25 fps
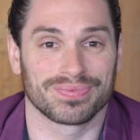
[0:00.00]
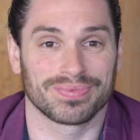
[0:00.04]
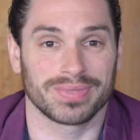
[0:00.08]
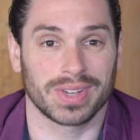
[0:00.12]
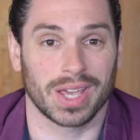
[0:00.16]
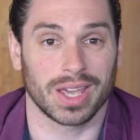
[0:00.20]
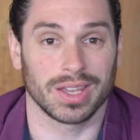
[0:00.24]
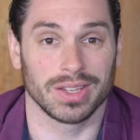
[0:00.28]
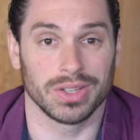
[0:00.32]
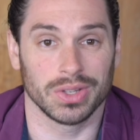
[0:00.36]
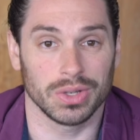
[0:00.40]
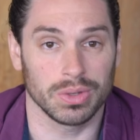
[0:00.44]

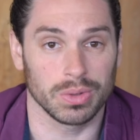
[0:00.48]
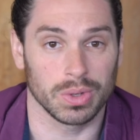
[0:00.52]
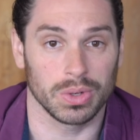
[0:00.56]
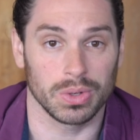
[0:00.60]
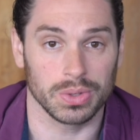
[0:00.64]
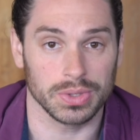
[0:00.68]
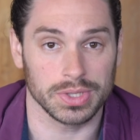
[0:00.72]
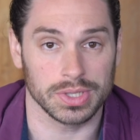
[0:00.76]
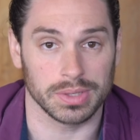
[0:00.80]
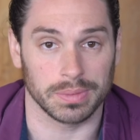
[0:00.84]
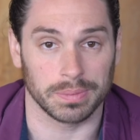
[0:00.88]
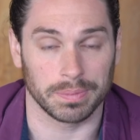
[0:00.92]
Okay, you're
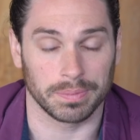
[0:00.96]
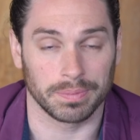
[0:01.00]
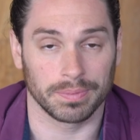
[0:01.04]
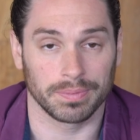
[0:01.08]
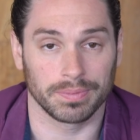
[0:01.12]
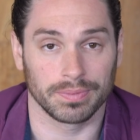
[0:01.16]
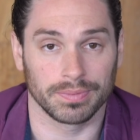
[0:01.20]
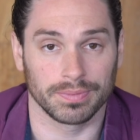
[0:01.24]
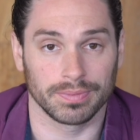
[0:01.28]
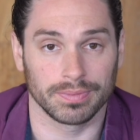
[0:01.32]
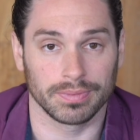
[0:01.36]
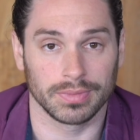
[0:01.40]
awesome.
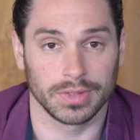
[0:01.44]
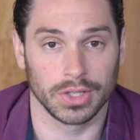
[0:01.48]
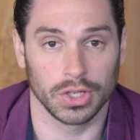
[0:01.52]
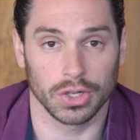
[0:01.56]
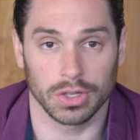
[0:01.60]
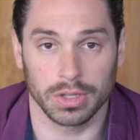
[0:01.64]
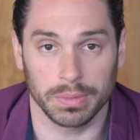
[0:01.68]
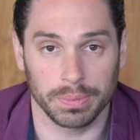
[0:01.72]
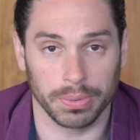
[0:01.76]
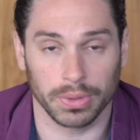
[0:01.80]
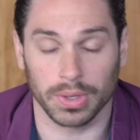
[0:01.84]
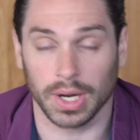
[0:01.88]

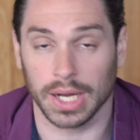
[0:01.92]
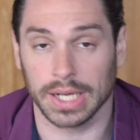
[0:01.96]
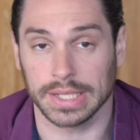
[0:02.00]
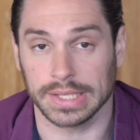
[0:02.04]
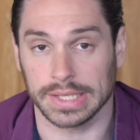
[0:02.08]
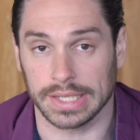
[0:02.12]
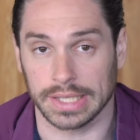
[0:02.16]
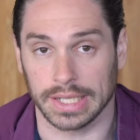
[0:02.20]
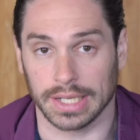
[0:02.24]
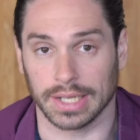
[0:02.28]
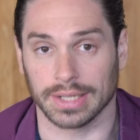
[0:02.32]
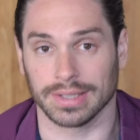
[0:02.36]
You're the
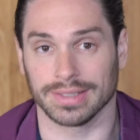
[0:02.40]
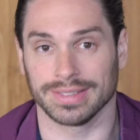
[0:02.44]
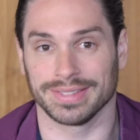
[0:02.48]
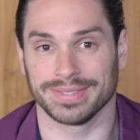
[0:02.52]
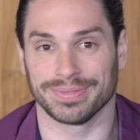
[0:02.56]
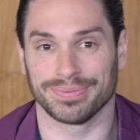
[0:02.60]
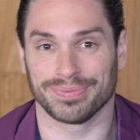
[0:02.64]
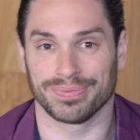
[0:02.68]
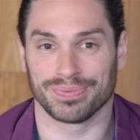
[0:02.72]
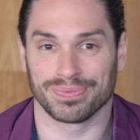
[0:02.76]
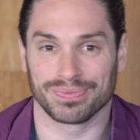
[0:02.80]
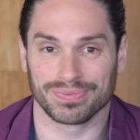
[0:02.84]
prize here.
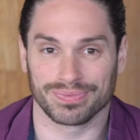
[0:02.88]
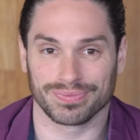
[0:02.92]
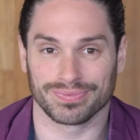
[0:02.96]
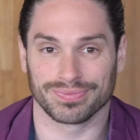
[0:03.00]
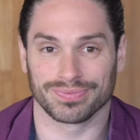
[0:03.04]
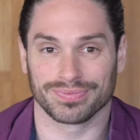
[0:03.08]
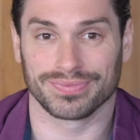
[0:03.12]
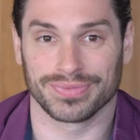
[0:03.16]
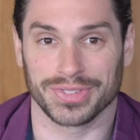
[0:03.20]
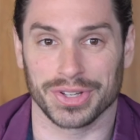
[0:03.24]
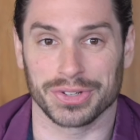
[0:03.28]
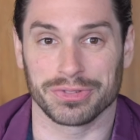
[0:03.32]

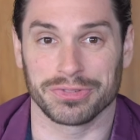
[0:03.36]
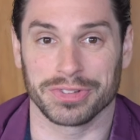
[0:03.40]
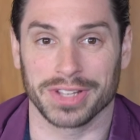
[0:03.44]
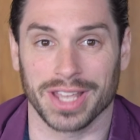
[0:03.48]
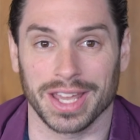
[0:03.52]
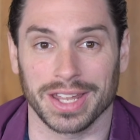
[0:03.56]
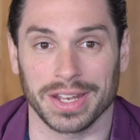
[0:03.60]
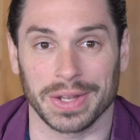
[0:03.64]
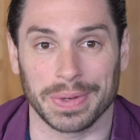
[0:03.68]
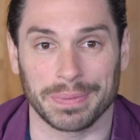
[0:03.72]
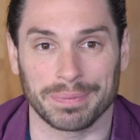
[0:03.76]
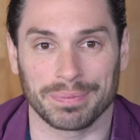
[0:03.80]
Don't
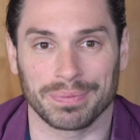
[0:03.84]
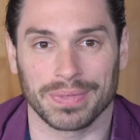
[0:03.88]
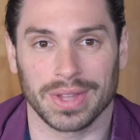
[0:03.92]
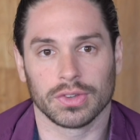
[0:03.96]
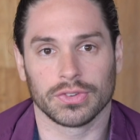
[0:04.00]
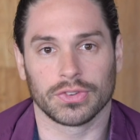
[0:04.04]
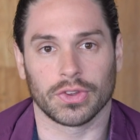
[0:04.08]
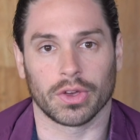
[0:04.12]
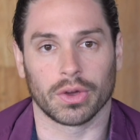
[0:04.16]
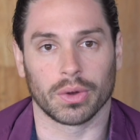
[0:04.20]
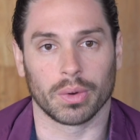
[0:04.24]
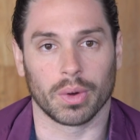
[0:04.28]
forget it.
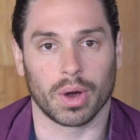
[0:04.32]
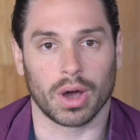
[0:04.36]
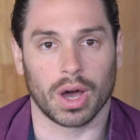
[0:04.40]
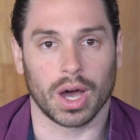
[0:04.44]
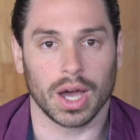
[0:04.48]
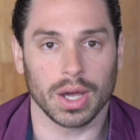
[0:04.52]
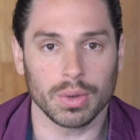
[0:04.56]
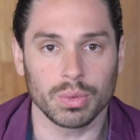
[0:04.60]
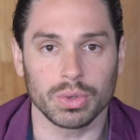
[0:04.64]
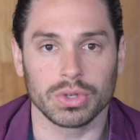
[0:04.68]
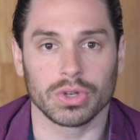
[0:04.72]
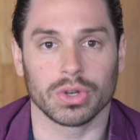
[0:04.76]
So
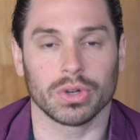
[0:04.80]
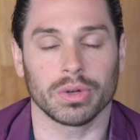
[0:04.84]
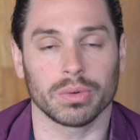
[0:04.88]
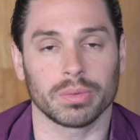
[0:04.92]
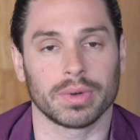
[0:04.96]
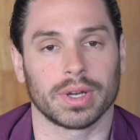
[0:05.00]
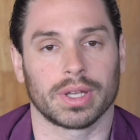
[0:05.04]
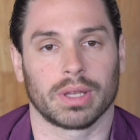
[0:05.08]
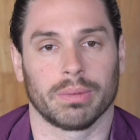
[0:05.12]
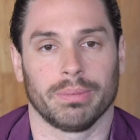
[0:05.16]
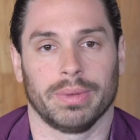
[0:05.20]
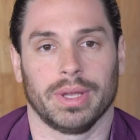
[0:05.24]
I would not
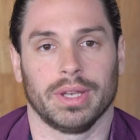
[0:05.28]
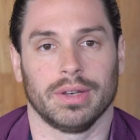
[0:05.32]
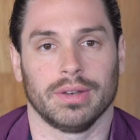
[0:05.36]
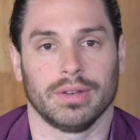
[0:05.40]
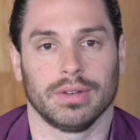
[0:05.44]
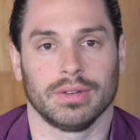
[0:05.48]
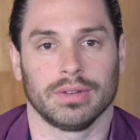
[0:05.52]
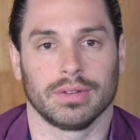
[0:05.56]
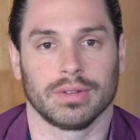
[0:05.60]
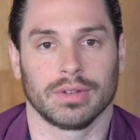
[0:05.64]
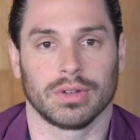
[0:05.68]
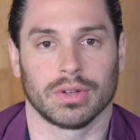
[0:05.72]
recommend
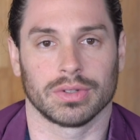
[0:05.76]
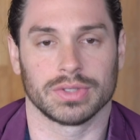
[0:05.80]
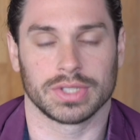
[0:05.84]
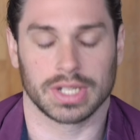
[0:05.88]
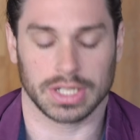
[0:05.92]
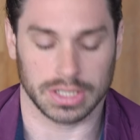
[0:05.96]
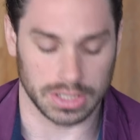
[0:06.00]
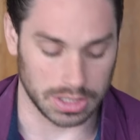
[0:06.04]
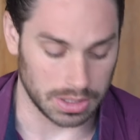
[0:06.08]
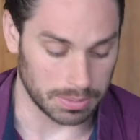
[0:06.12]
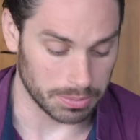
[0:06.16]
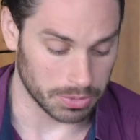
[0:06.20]

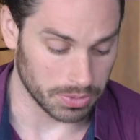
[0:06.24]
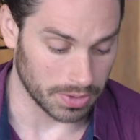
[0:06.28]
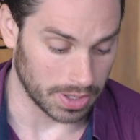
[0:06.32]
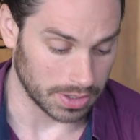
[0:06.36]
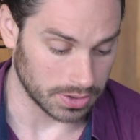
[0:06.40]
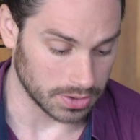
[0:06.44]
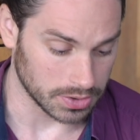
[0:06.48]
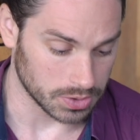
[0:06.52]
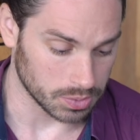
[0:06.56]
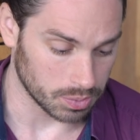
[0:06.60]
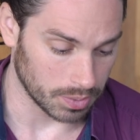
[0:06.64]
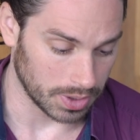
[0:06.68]
contacting him
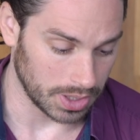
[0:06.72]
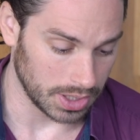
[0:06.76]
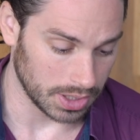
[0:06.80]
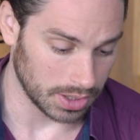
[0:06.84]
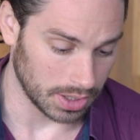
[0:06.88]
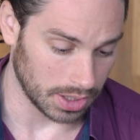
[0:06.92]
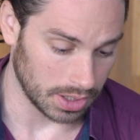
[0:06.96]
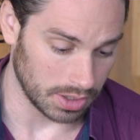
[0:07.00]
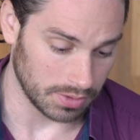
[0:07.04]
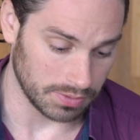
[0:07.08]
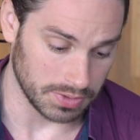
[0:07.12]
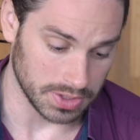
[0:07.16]
throughout this week.
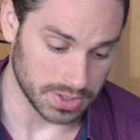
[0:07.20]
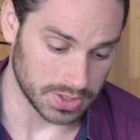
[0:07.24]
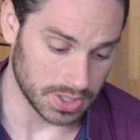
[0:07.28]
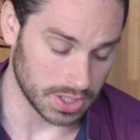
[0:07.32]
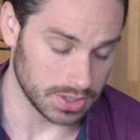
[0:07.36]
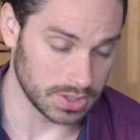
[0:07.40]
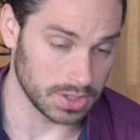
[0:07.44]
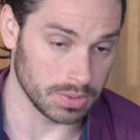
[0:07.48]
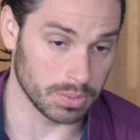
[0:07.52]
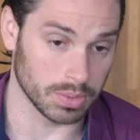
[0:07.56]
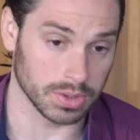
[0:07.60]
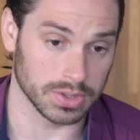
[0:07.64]
And if he
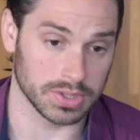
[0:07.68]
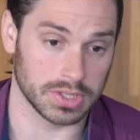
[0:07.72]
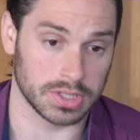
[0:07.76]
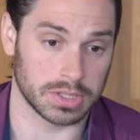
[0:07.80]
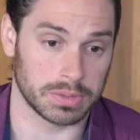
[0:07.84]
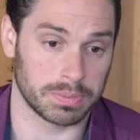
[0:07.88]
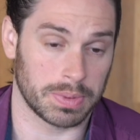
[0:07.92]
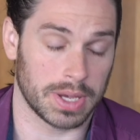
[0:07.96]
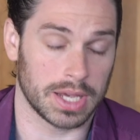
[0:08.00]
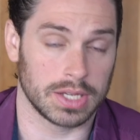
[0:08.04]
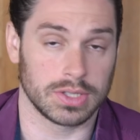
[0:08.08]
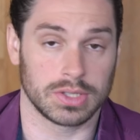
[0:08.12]
says he wants the
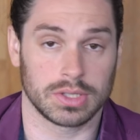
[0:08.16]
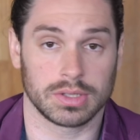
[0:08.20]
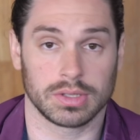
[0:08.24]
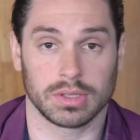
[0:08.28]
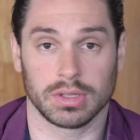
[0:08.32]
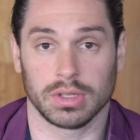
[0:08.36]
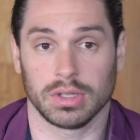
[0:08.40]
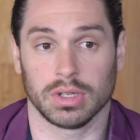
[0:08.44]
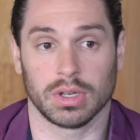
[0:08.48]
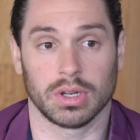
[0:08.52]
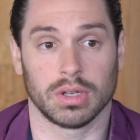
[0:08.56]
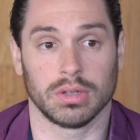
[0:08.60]
space,
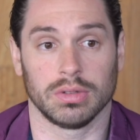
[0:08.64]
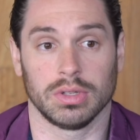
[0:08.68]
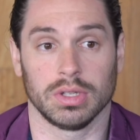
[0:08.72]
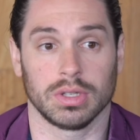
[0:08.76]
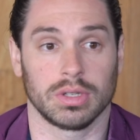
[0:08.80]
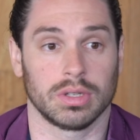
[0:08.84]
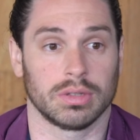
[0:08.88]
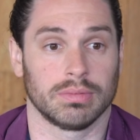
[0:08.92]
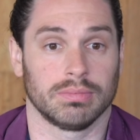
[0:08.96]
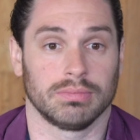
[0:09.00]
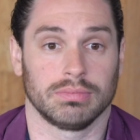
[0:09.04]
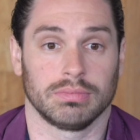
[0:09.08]
you
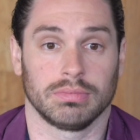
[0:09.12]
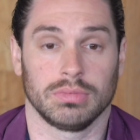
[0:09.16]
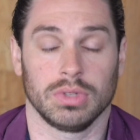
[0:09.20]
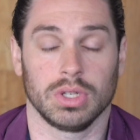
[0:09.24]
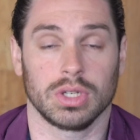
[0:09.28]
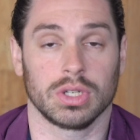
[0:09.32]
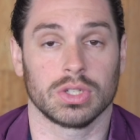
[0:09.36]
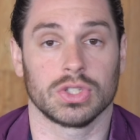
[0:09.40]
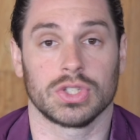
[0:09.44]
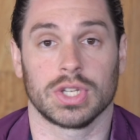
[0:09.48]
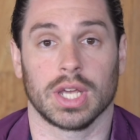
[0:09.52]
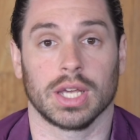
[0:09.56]

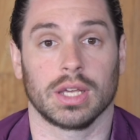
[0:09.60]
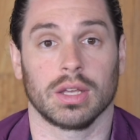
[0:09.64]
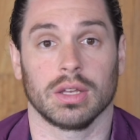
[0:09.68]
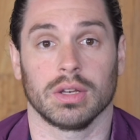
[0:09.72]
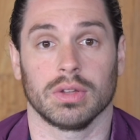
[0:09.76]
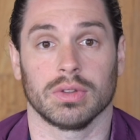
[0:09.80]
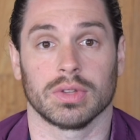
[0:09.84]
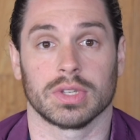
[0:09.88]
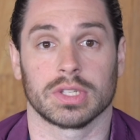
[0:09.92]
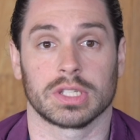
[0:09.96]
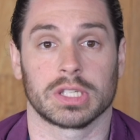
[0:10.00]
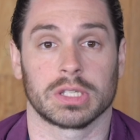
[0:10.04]
can check in
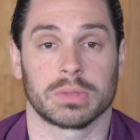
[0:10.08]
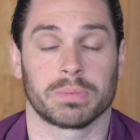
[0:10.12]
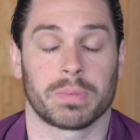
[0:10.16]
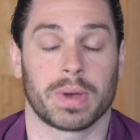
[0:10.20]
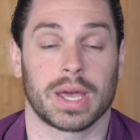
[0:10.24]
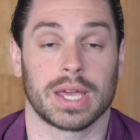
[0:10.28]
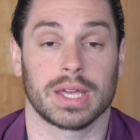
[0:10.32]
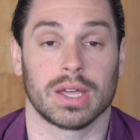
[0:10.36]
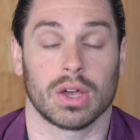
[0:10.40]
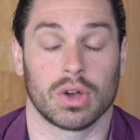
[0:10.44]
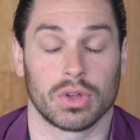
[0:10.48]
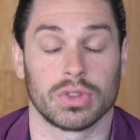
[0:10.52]
on
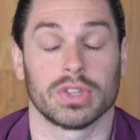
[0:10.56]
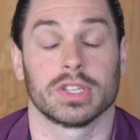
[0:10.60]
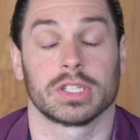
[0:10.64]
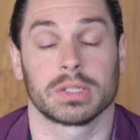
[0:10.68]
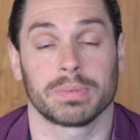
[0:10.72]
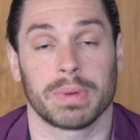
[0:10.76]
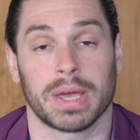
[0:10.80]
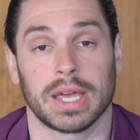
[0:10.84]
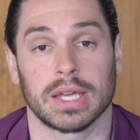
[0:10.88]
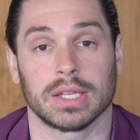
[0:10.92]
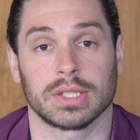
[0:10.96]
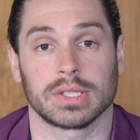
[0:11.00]
the
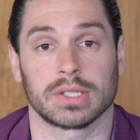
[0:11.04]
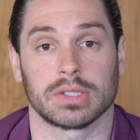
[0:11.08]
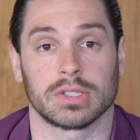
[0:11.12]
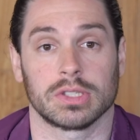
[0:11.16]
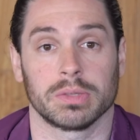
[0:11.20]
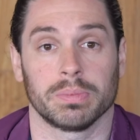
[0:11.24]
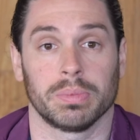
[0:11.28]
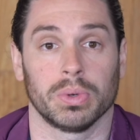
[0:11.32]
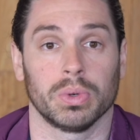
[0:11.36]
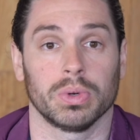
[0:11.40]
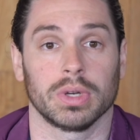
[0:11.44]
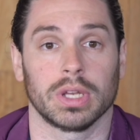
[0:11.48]
space and
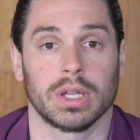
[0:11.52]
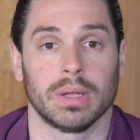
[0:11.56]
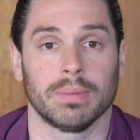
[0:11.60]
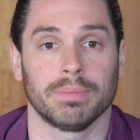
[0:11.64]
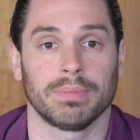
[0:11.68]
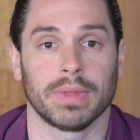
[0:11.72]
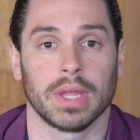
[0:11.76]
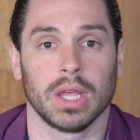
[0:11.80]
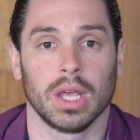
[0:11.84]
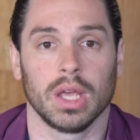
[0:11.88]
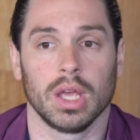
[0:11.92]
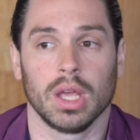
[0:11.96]
support him.
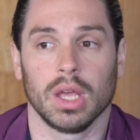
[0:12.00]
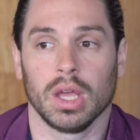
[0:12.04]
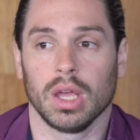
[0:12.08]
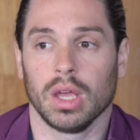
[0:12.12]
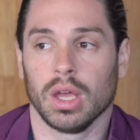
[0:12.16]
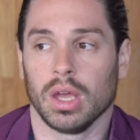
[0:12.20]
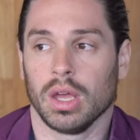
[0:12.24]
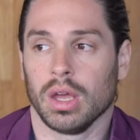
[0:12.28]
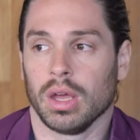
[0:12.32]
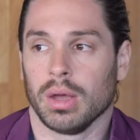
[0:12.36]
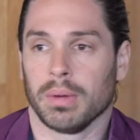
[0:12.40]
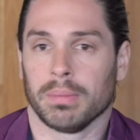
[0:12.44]

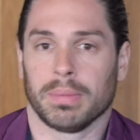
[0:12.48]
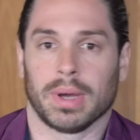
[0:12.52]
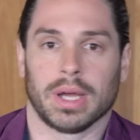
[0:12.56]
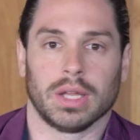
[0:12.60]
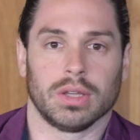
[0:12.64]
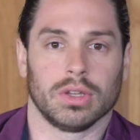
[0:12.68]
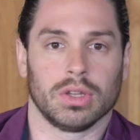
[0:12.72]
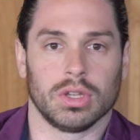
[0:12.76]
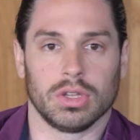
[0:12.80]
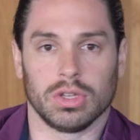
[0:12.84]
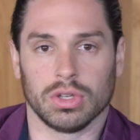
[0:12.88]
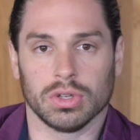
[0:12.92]

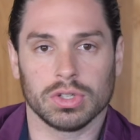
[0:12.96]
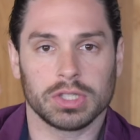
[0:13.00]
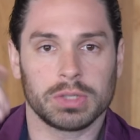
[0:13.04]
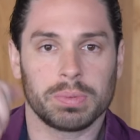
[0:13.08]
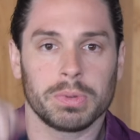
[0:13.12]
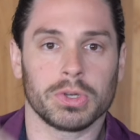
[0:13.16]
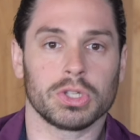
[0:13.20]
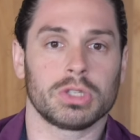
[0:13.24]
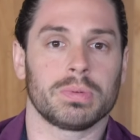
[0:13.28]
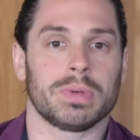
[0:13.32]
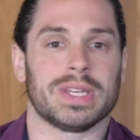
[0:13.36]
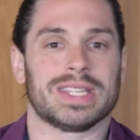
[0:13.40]
But you're
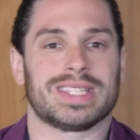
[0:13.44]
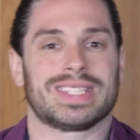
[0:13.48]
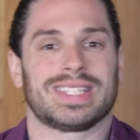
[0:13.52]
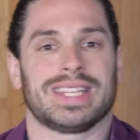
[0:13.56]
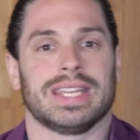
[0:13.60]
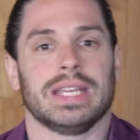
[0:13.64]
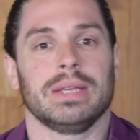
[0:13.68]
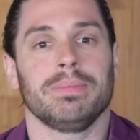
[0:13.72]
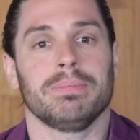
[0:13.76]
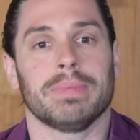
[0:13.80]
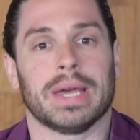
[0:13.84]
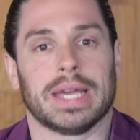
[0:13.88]
supposed to be his
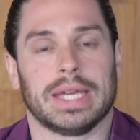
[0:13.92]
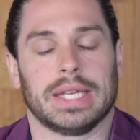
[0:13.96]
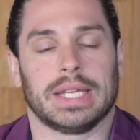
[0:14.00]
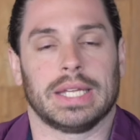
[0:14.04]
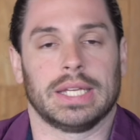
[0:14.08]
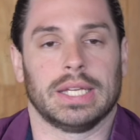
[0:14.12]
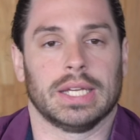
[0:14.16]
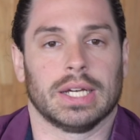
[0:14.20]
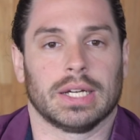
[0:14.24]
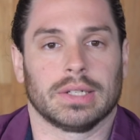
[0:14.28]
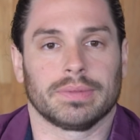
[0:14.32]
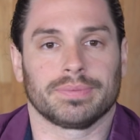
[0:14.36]
teammate
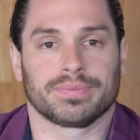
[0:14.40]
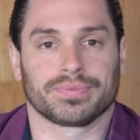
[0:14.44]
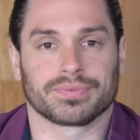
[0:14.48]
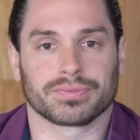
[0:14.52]
here.